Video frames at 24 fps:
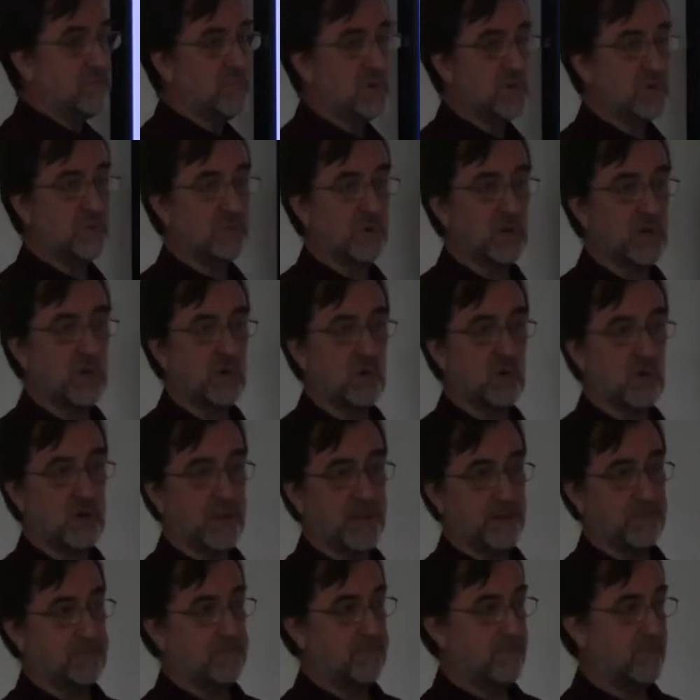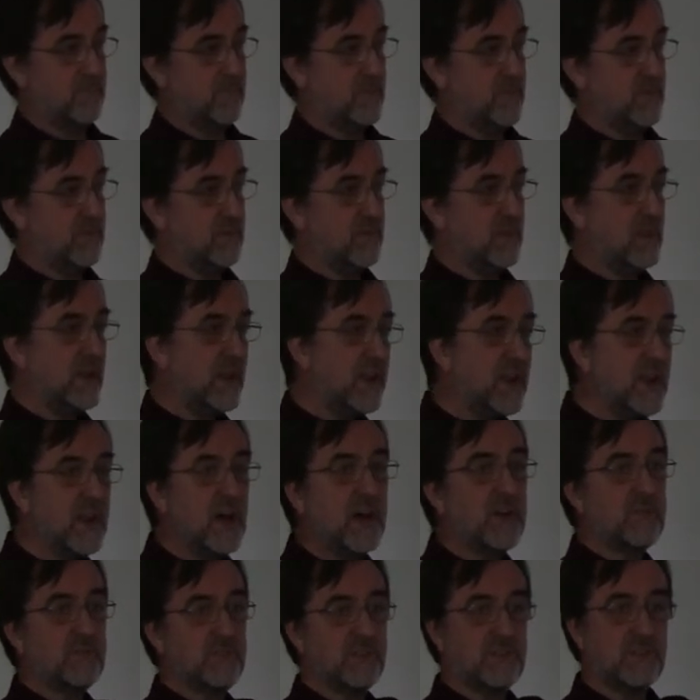boom go away.
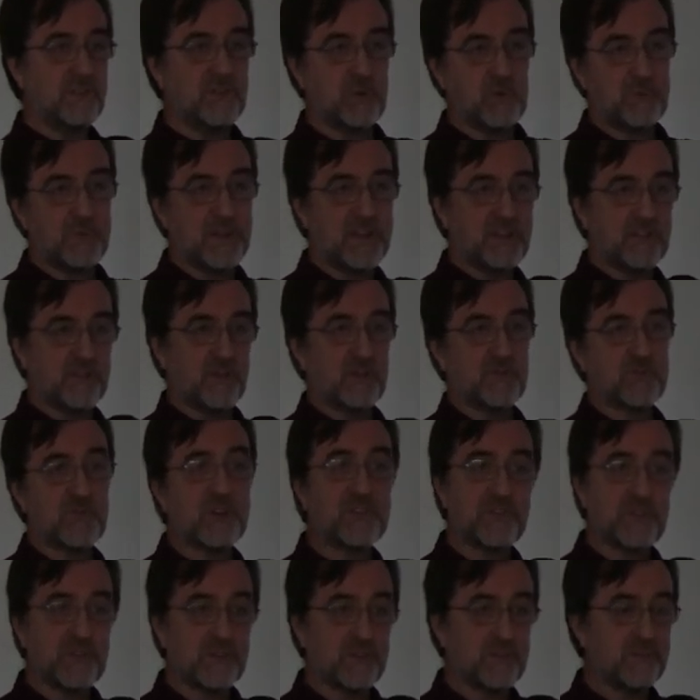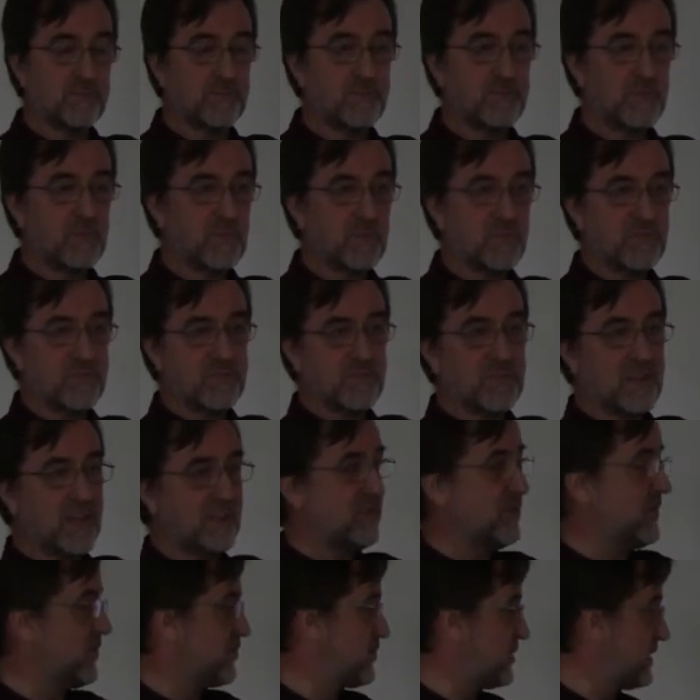None of these domains are trusted, so
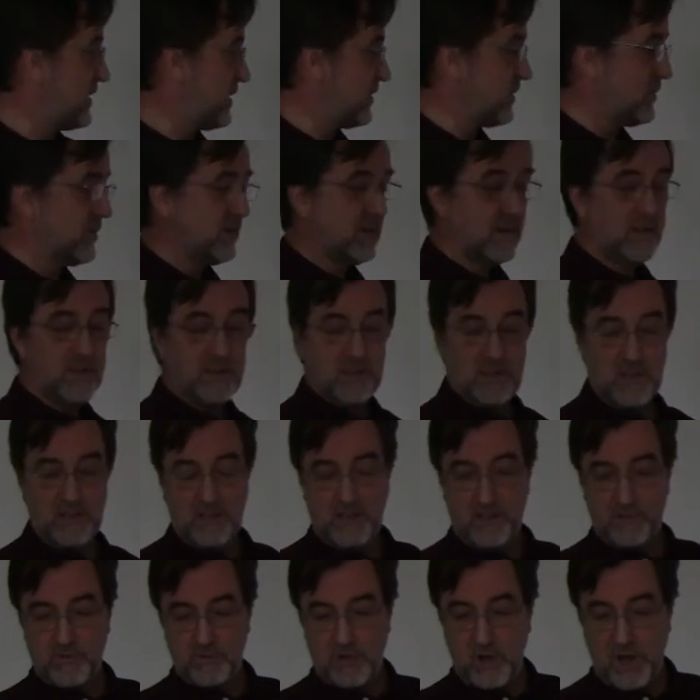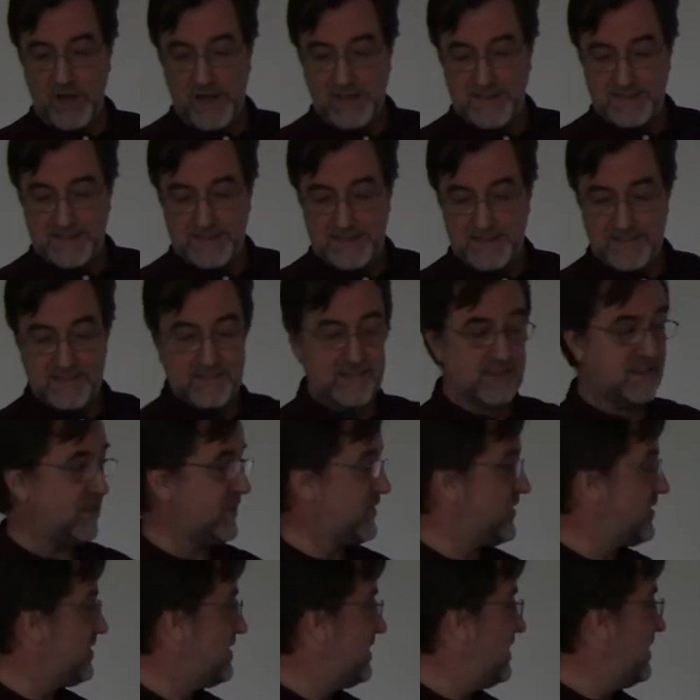that's not really good. So I did
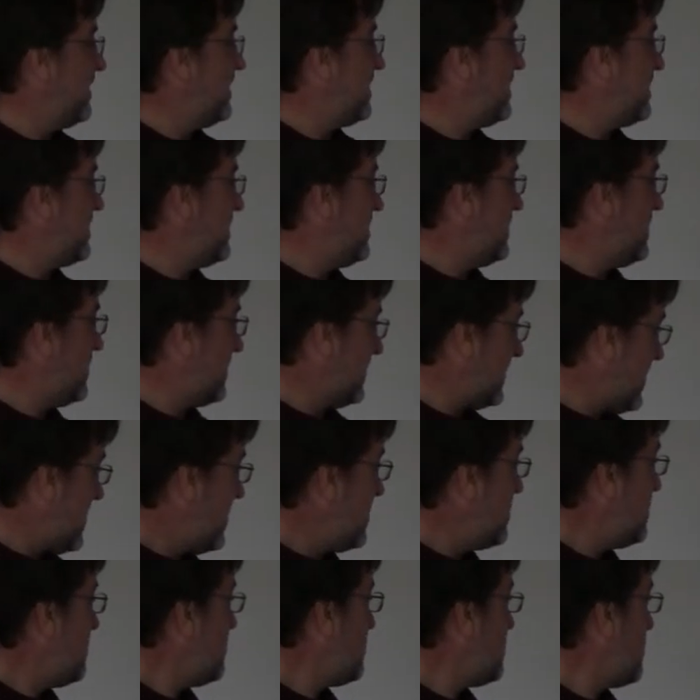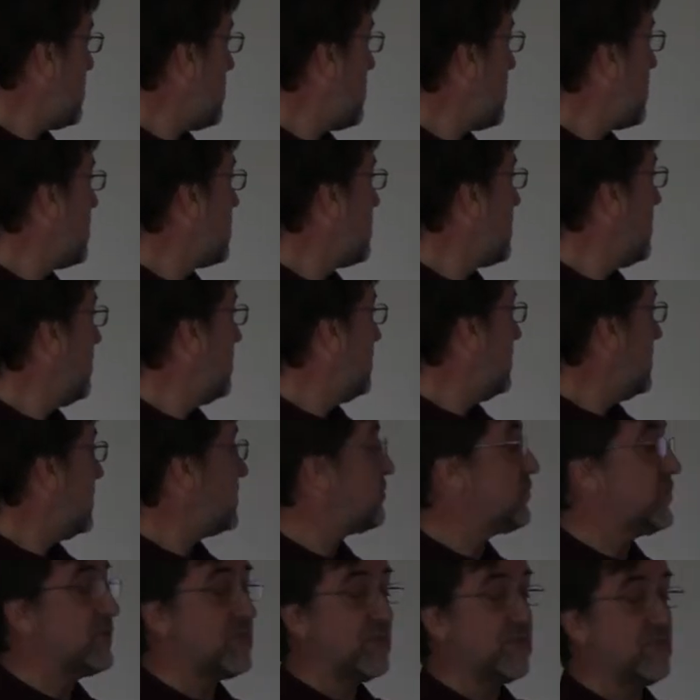this uh, again.
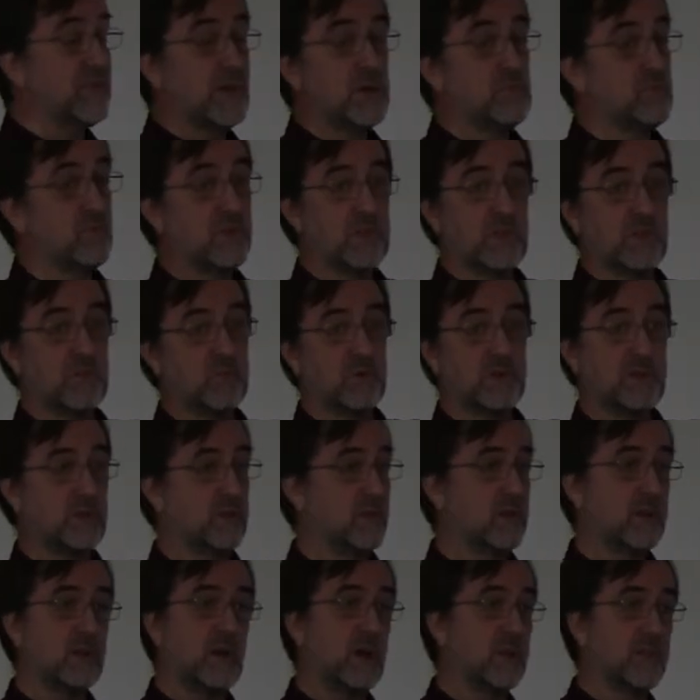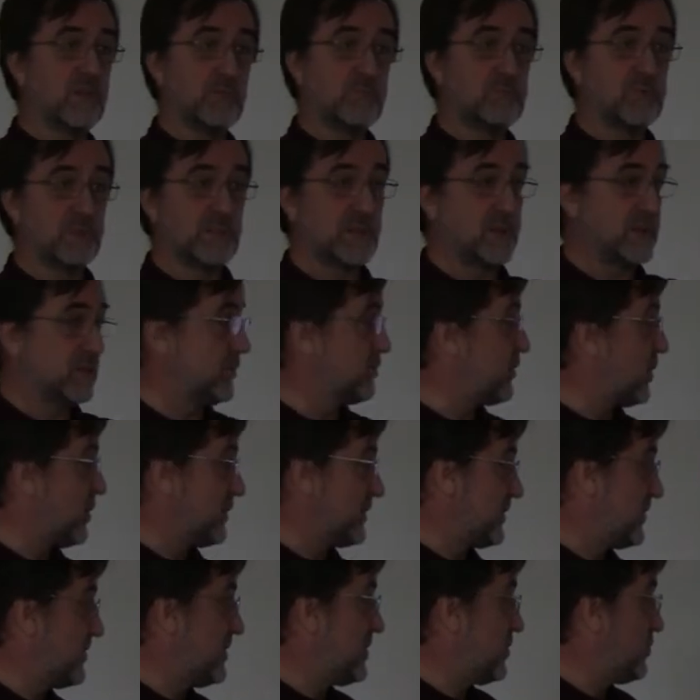It was the same with with other political
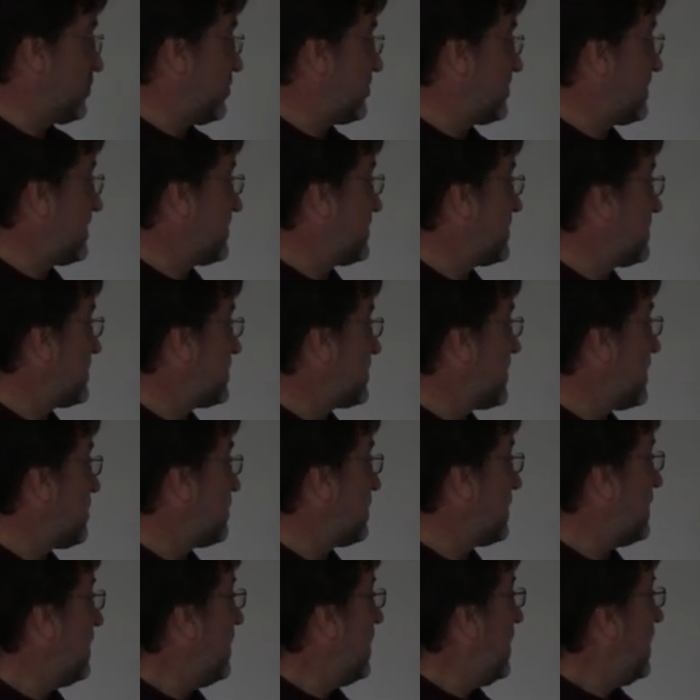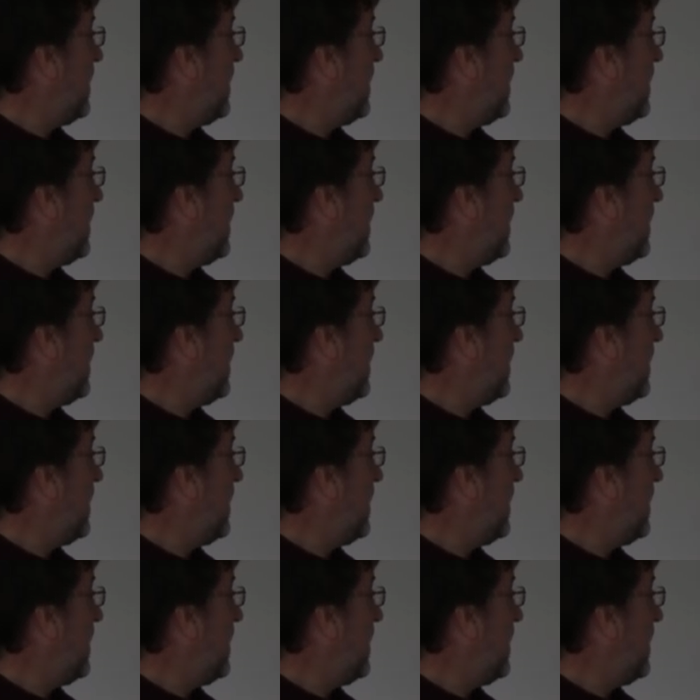parties. This was just an example.